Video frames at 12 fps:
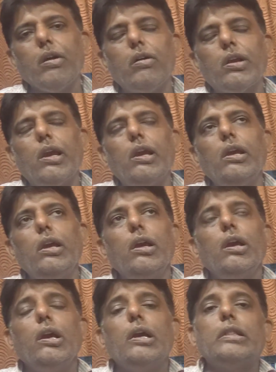Okay,
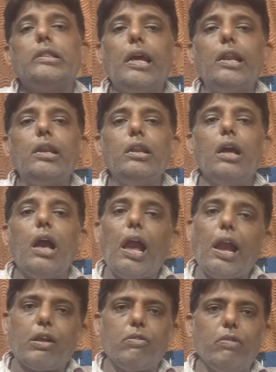then
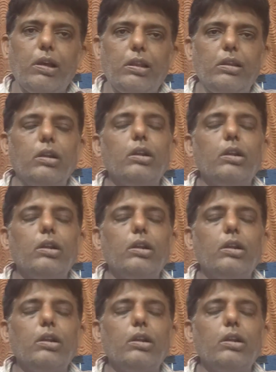accrual.